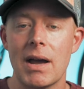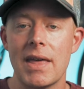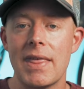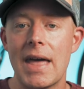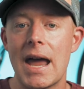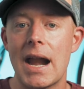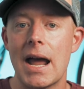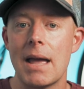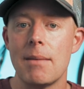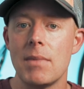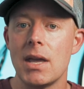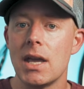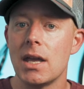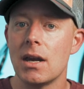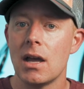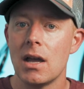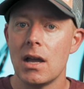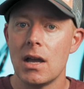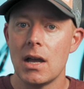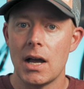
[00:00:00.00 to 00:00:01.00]
by that I
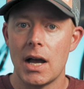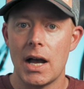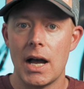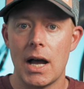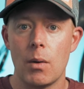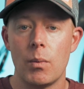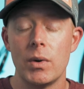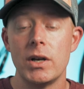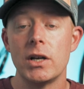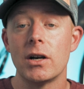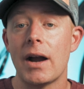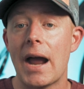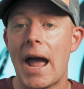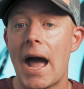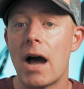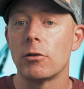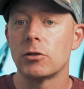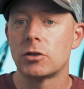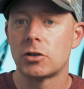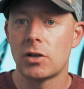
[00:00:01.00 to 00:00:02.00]
mean when you're out